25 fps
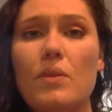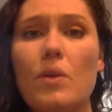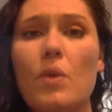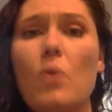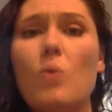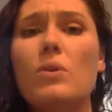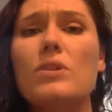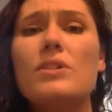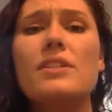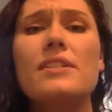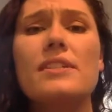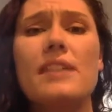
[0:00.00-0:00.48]

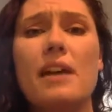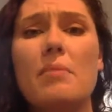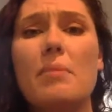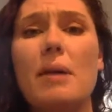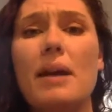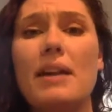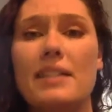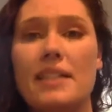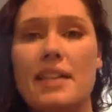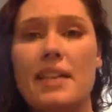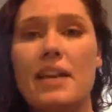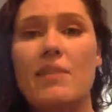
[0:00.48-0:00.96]
or some
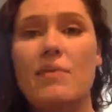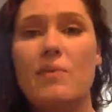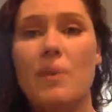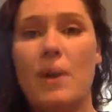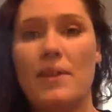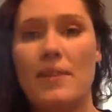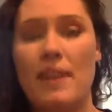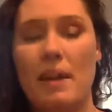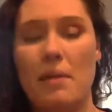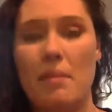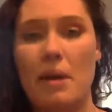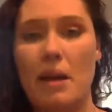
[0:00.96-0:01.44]
idea of
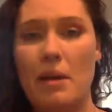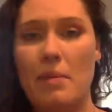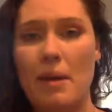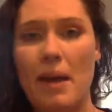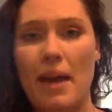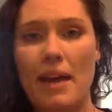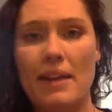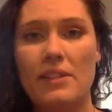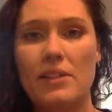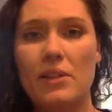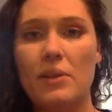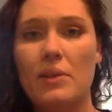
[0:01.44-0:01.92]
what they might
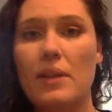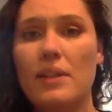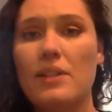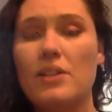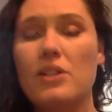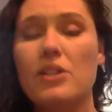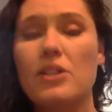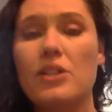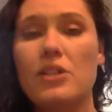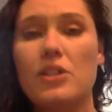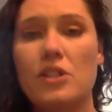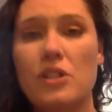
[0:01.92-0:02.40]
pay. So let's
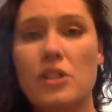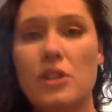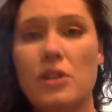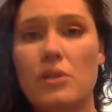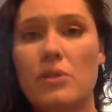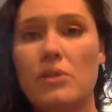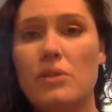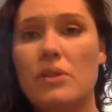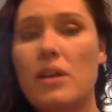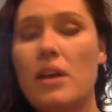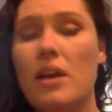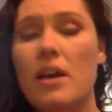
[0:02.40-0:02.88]
just
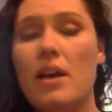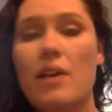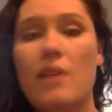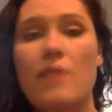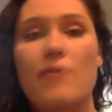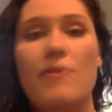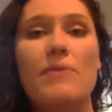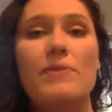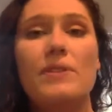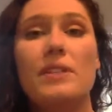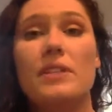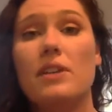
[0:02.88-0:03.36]
use
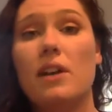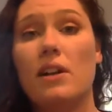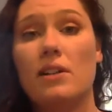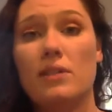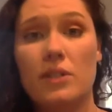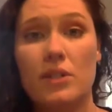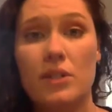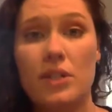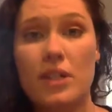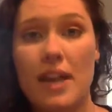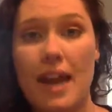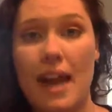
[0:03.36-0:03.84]

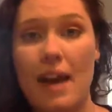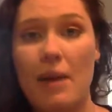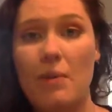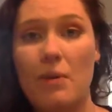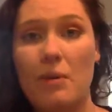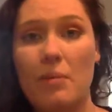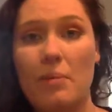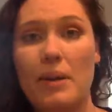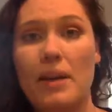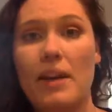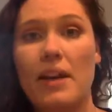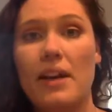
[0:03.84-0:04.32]
$50 an
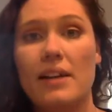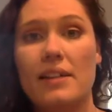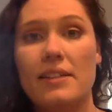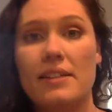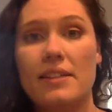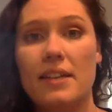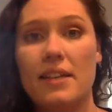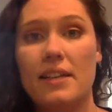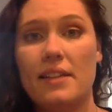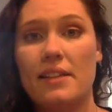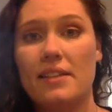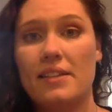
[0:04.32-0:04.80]
hour
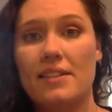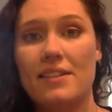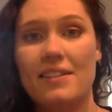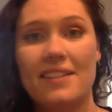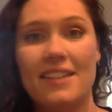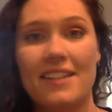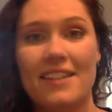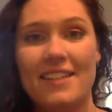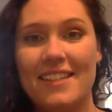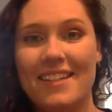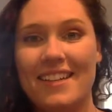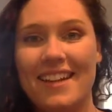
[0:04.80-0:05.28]
because it's
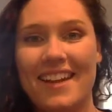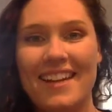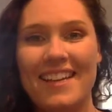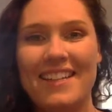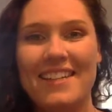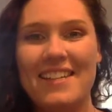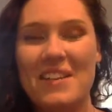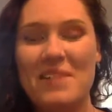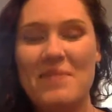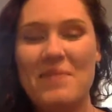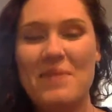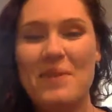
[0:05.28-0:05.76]
it's a
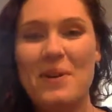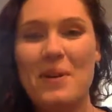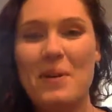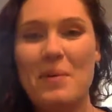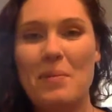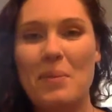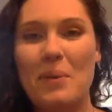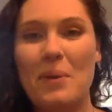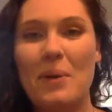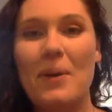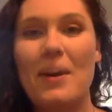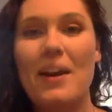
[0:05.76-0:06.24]
nice even
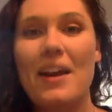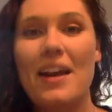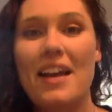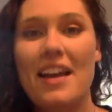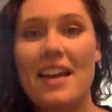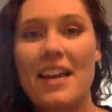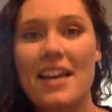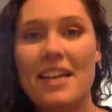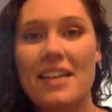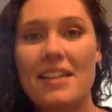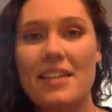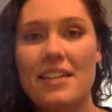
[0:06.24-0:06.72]
number,
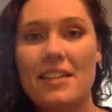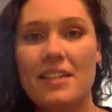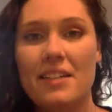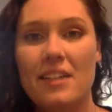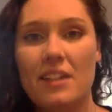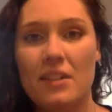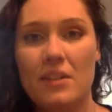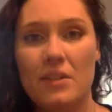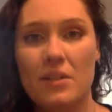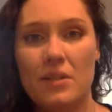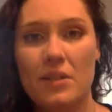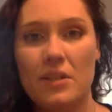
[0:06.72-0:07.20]
easy to
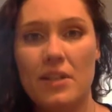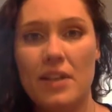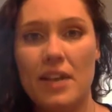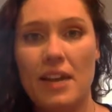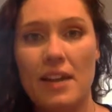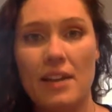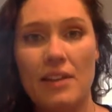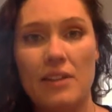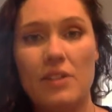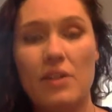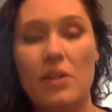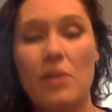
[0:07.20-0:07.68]

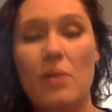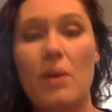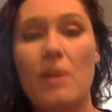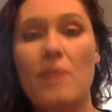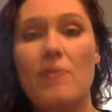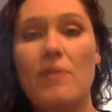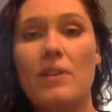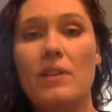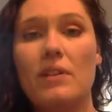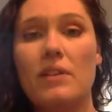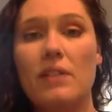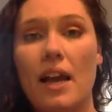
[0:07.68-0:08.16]
understand. So
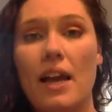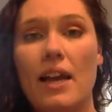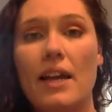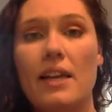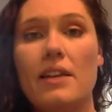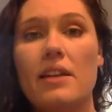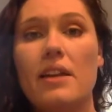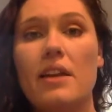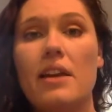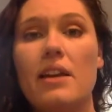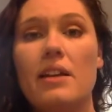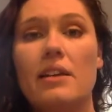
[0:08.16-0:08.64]
if a
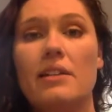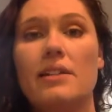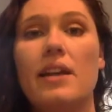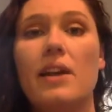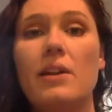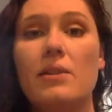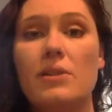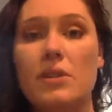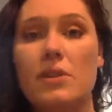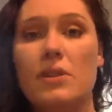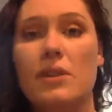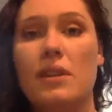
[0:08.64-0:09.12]
client
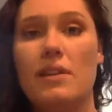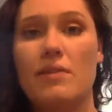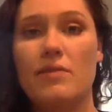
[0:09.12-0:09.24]
tells you the